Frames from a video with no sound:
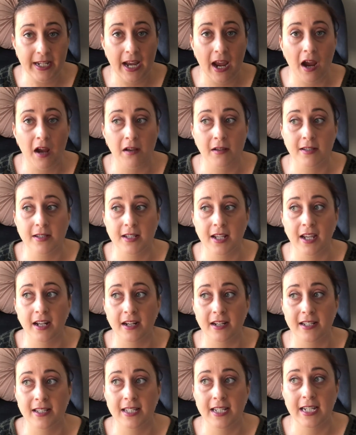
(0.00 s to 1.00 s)
else, and I
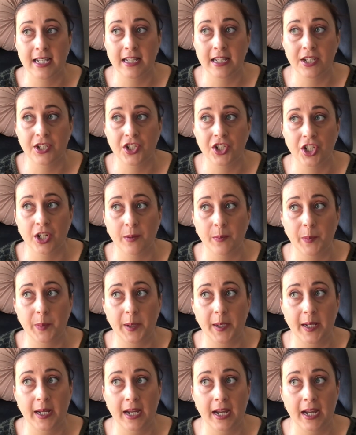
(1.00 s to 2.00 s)
seen this
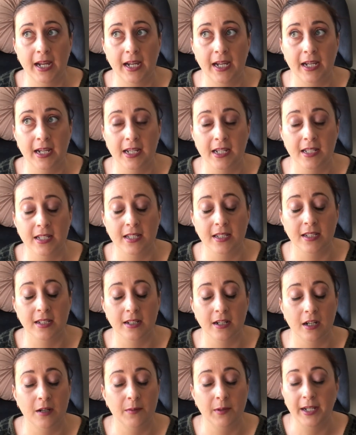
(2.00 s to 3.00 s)
jumper and
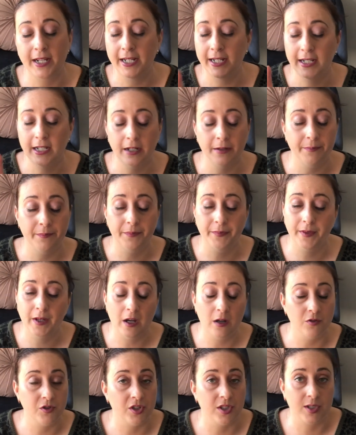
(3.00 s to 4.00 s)
I'm like, yep,
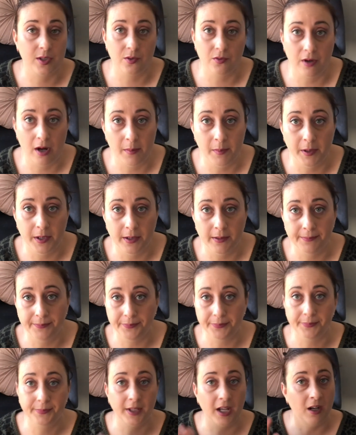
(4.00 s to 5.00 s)
I'll just grab it.
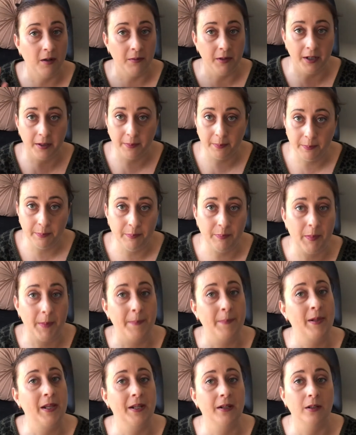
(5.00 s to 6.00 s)
I'm gonna
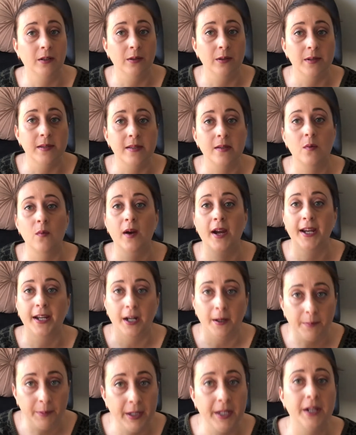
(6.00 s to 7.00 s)
plan on losing weight. I
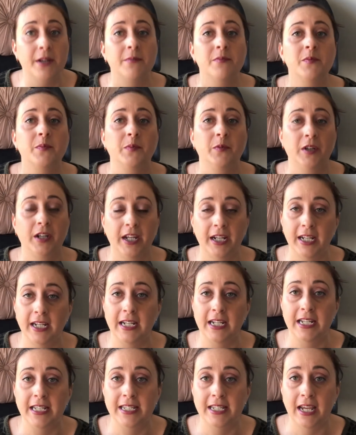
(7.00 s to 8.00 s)
plan on getting
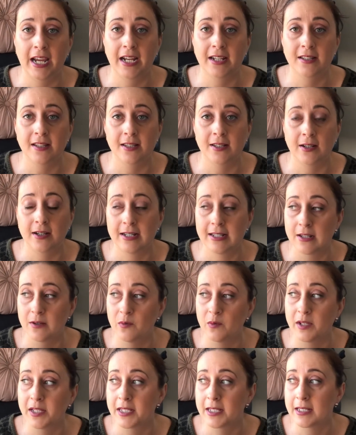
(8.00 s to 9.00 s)
into exercising
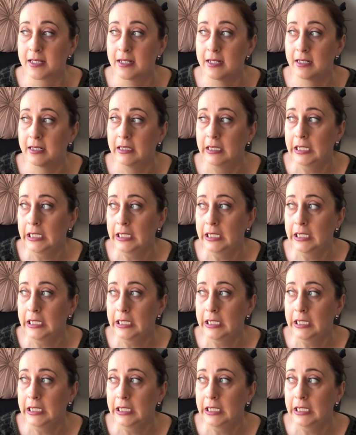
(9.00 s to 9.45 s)
once the